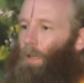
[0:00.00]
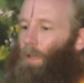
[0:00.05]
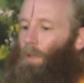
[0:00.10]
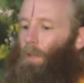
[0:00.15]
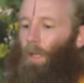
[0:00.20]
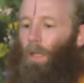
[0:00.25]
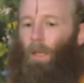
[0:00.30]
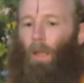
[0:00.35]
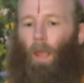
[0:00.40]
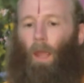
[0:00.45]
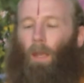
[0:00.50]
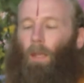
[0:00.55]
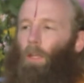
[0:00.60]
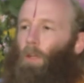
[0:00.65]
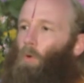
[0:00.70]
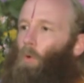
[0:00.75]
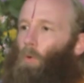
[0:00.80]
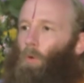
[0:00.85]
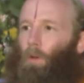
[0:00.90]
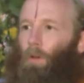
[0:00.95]
than any
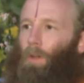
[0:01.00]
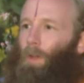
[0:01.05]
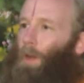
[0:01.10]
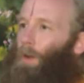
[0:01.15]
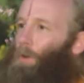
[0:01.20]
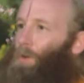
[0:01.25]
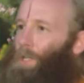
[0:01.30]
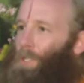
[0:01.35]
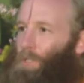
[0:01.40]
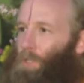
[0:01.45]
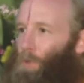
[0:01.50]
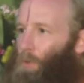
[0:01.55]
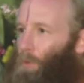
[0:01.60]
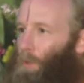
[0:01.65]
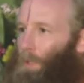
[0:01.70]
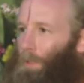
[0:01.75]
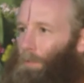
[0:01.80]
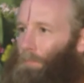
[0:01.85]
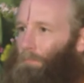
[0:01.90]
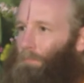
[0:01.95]
ordinary
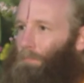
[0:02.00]
soul.